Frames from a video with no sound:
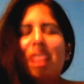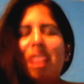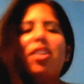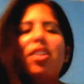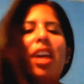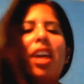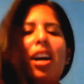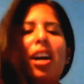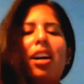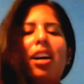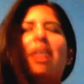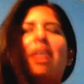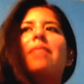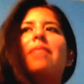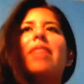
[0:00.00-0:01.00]
So
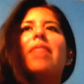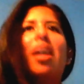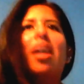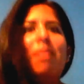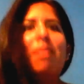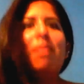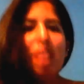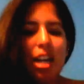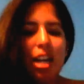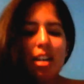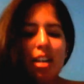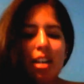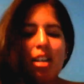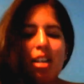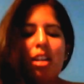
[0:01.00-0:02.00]
yeah, again with the
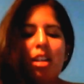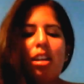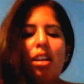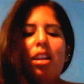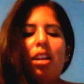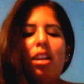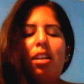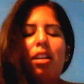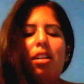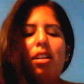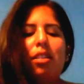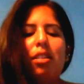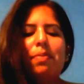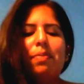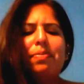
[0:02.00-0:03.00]
gun.
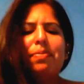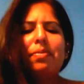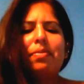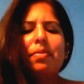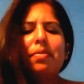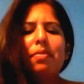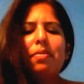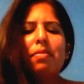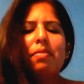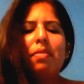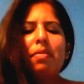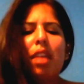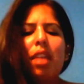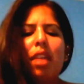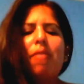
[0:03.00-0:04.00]
I
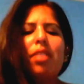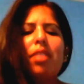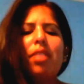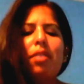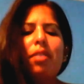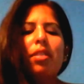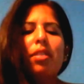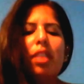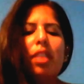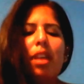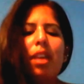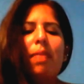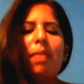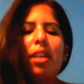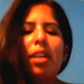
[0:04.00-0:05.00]
would say that
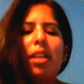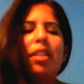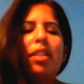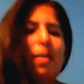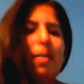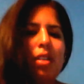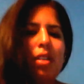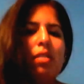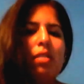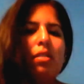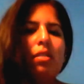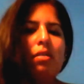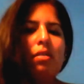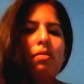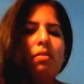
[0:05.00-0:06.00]
about a 7.
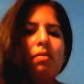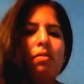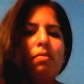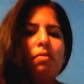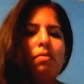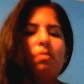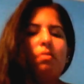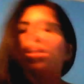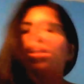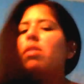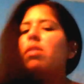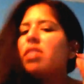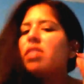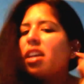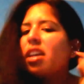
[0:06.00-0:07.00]

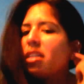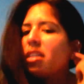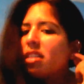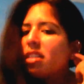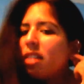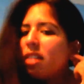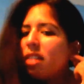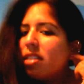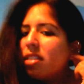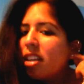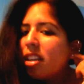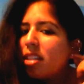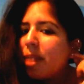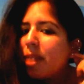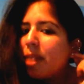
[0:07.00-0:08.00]
No, a 6. I would
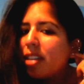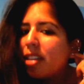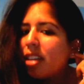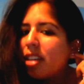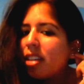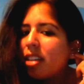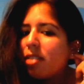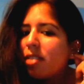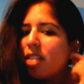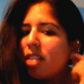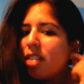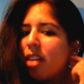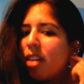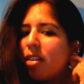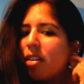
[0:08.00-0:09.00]
say this is about a 6. It
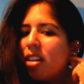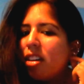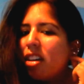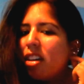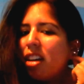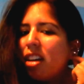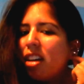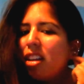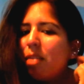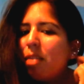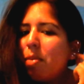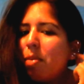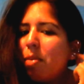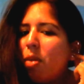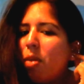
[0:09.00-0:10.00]
was like a
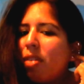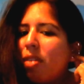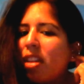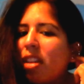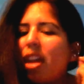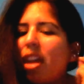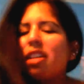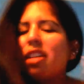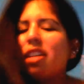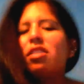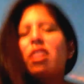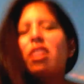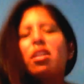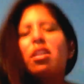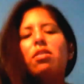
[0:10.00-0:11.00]
little bit more than that because
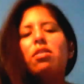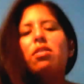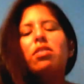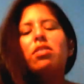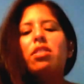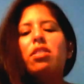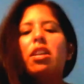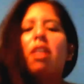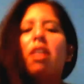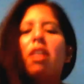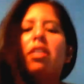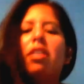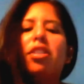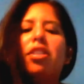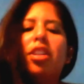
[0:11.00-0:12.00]
you're getting closer to the
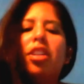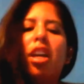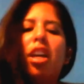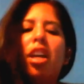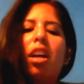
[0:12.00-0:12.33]
cartilage.